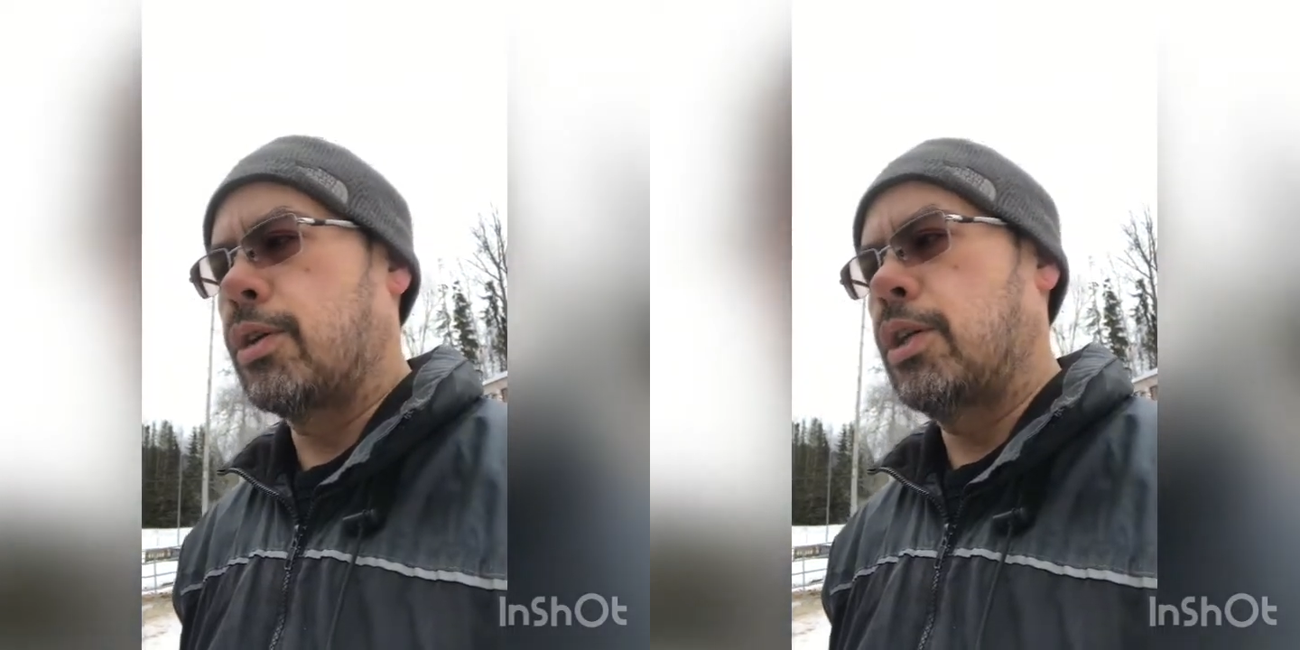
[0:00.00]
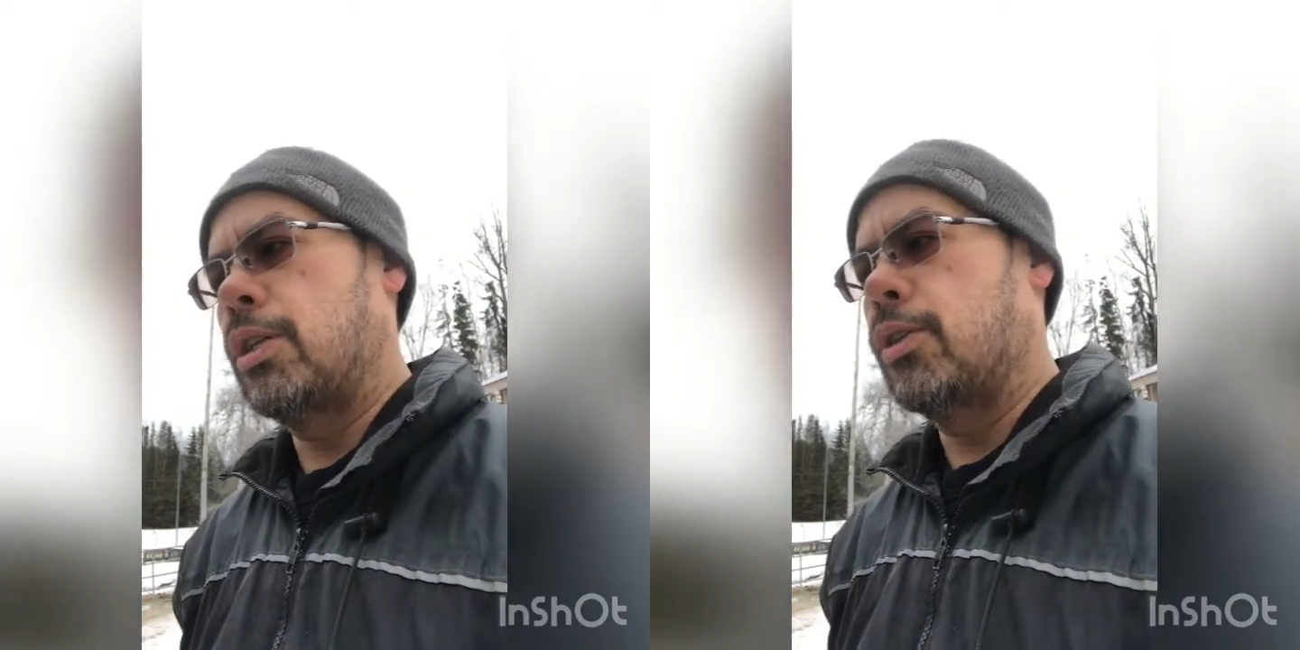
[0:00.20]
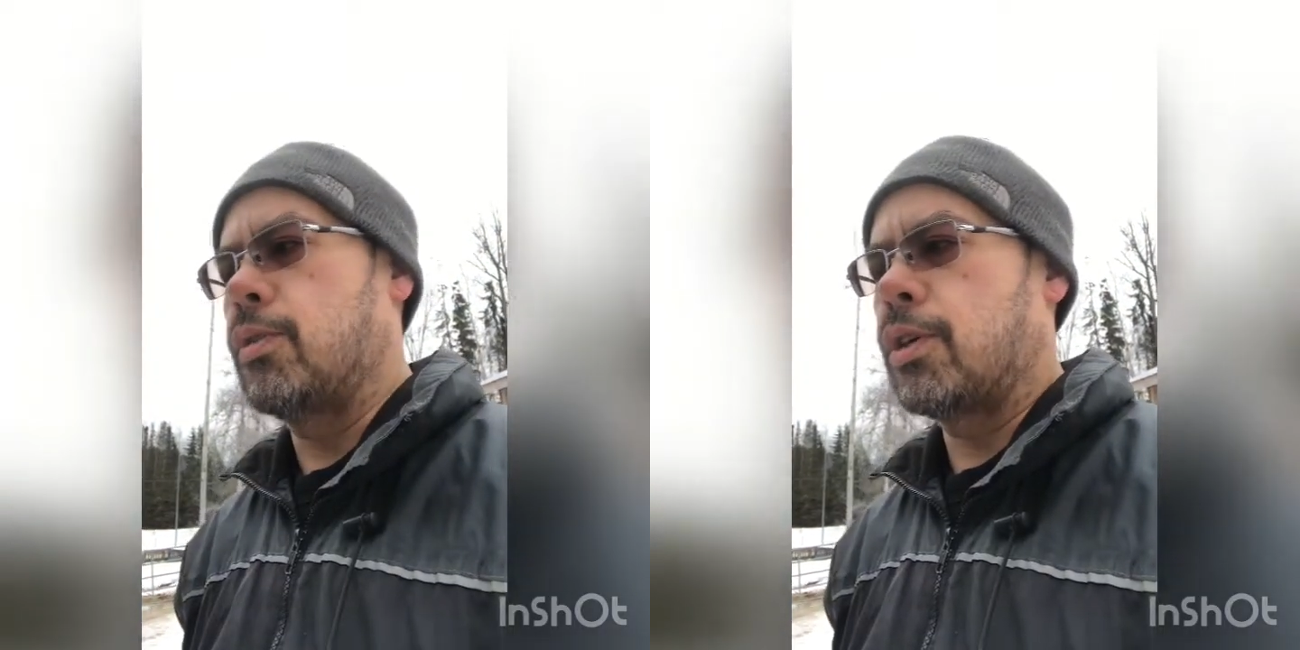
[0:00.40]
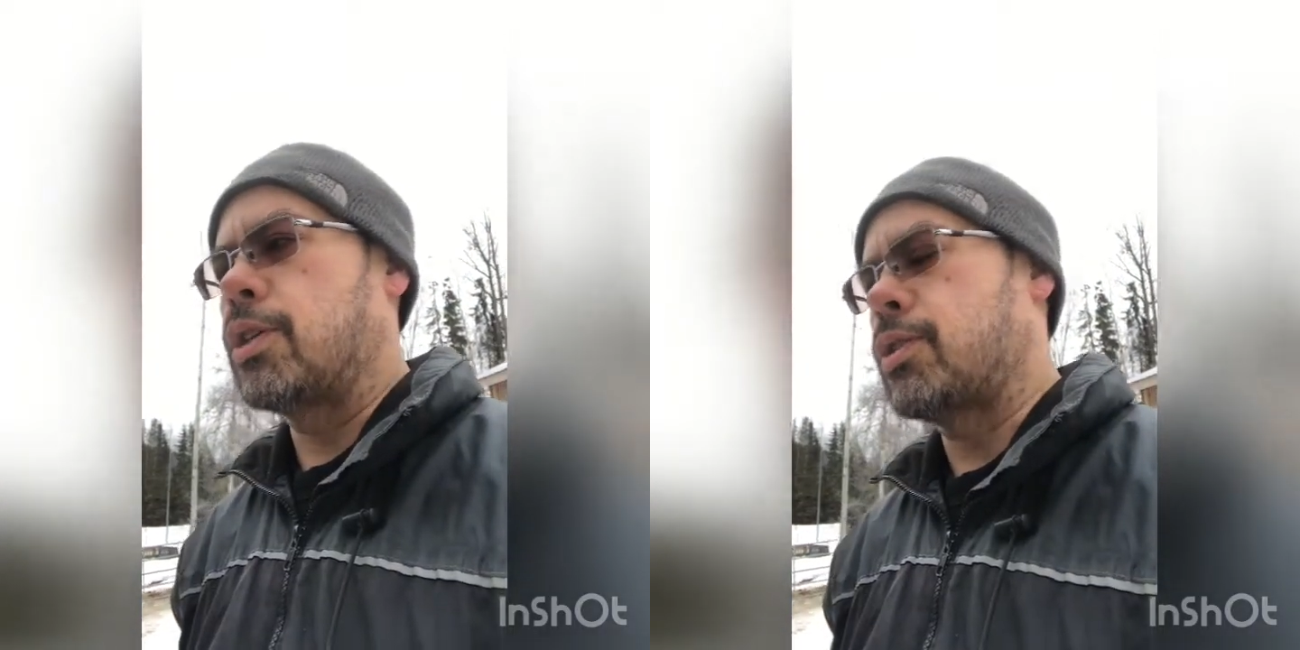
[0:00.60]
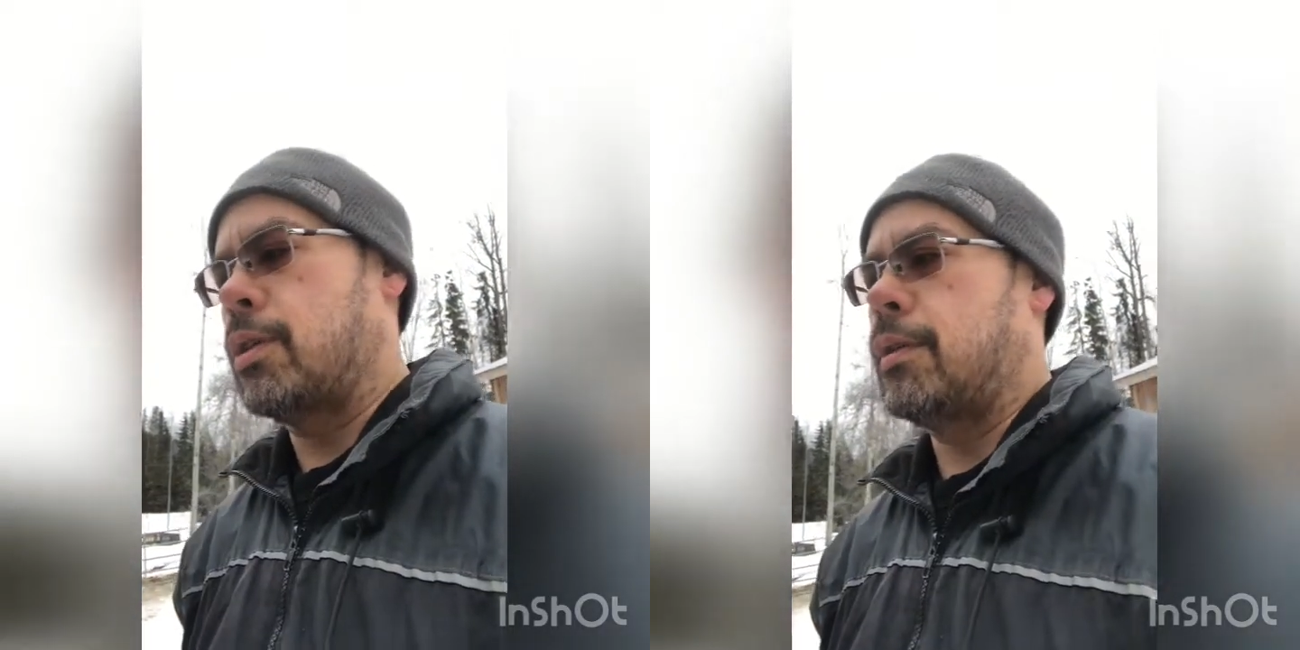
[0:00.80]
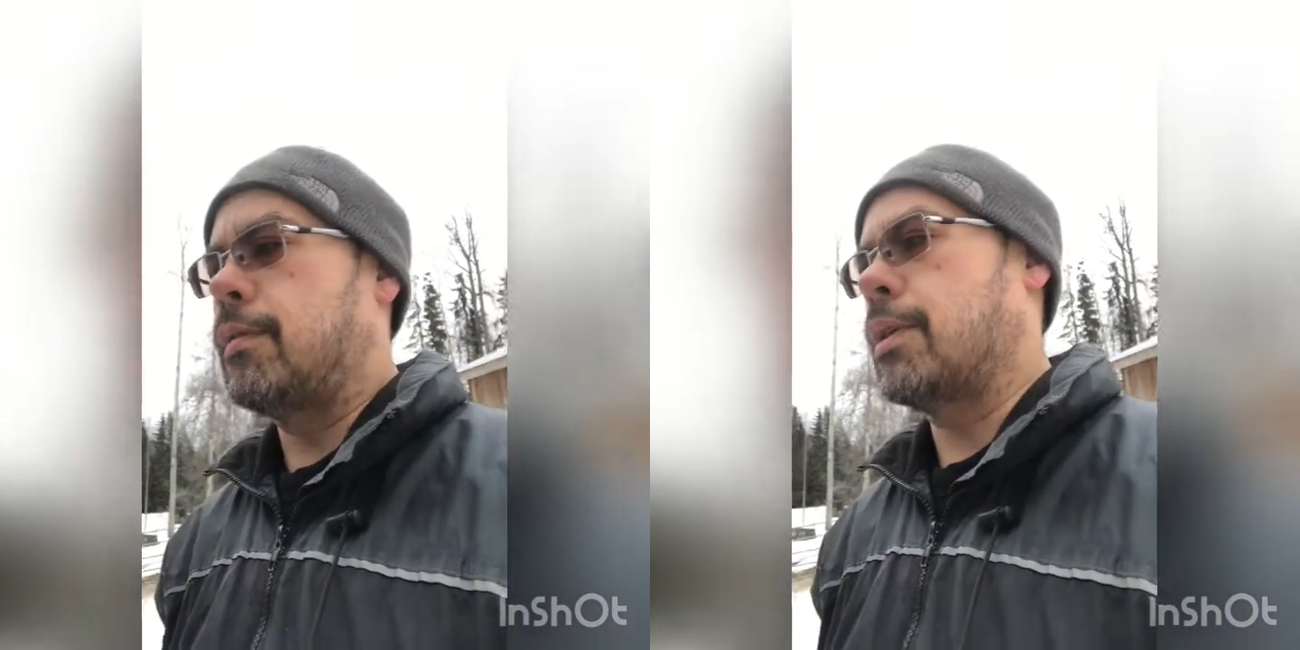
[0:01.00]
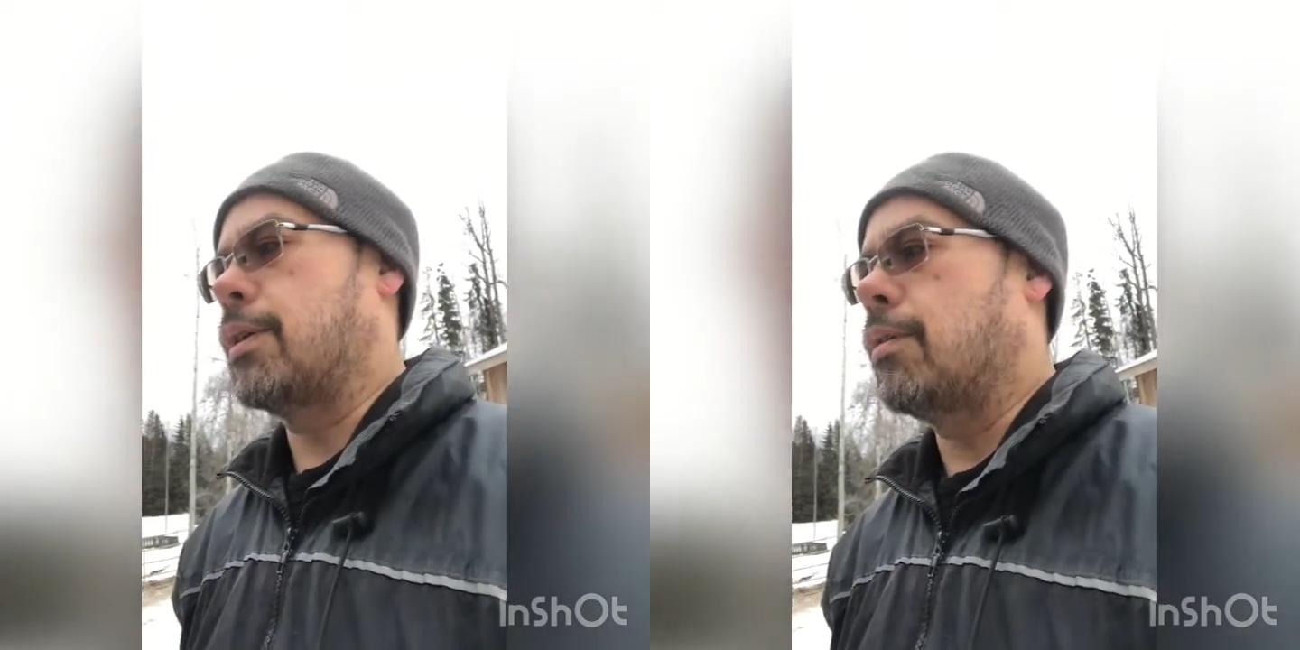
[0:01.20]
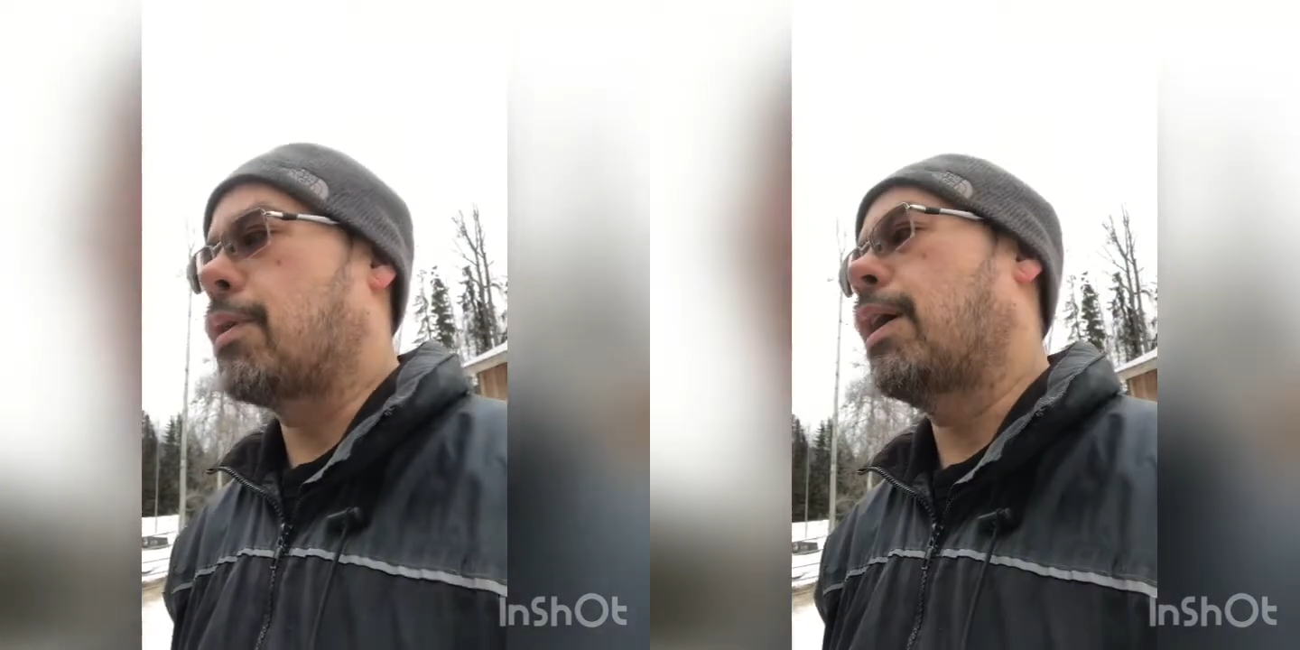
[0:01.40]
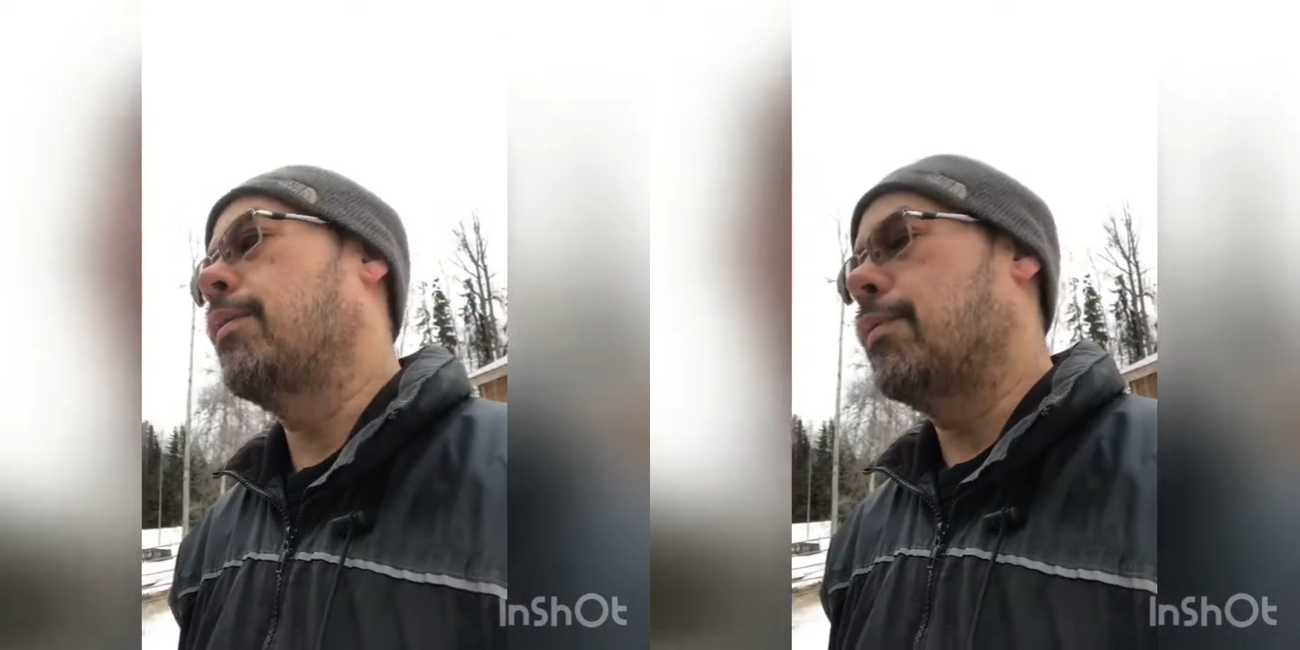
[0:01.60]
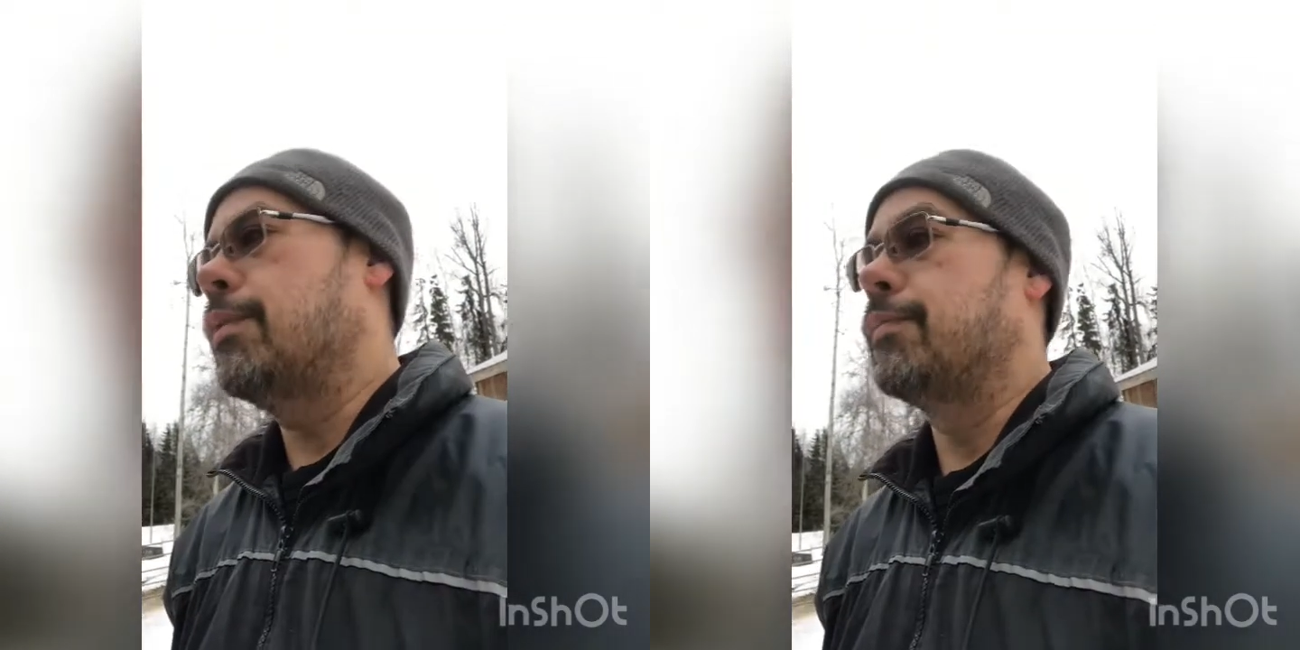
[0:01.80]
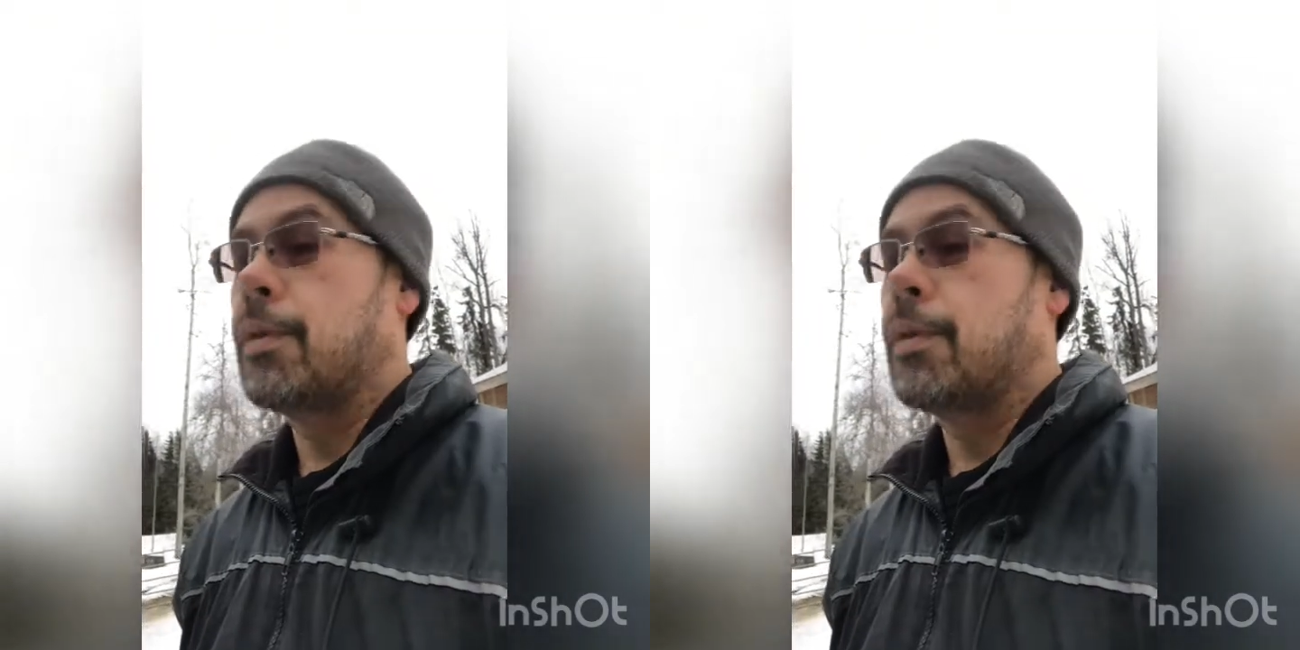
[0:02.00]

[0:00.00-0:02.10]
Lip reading: You need to do this." And it's like, okay, well,